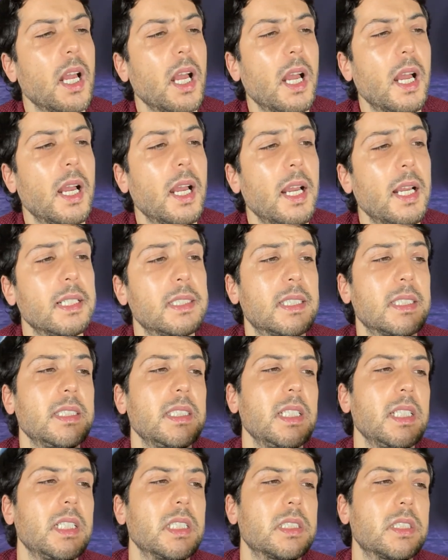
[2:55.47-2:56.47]
The
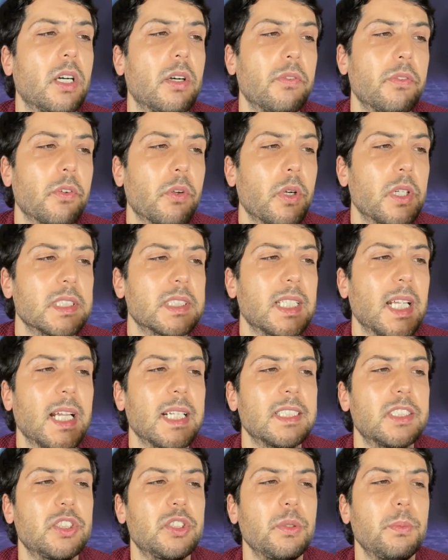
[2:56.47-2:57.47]
needle, of course,
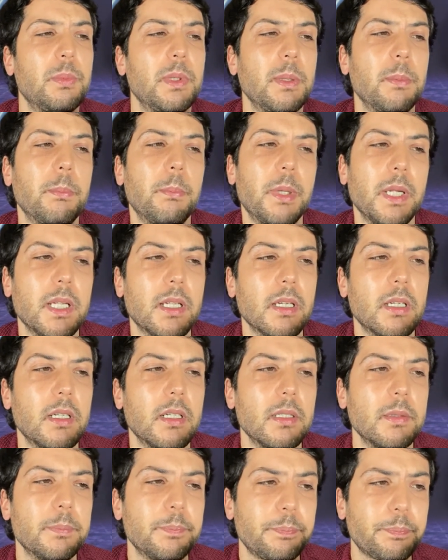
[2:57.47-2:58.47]
has to be
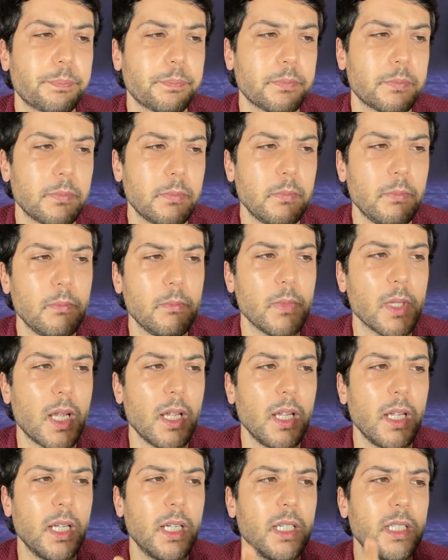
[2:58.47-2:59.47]
bigger.
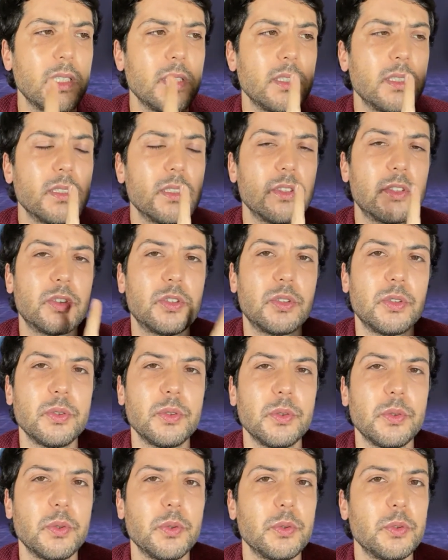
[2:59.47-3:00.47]
And
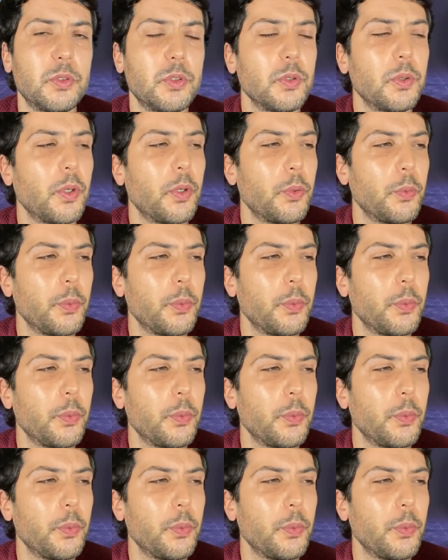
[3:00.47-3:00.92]
to do a